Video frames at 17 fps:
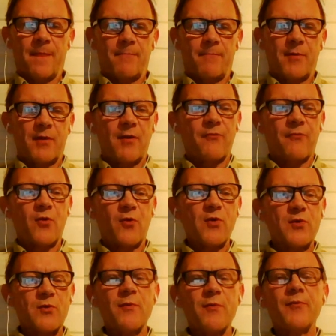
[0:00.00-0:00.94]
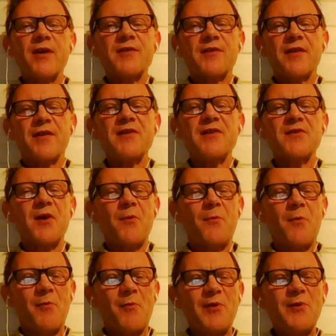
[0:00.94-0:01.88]
But of course, next year
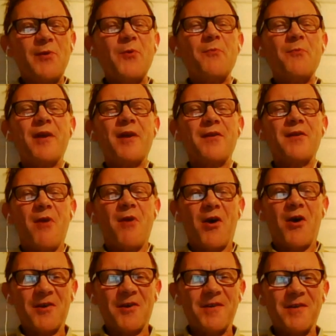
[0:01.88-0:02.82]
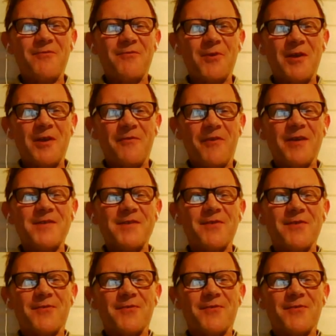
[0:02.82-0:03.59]
we will do better marketing for the event.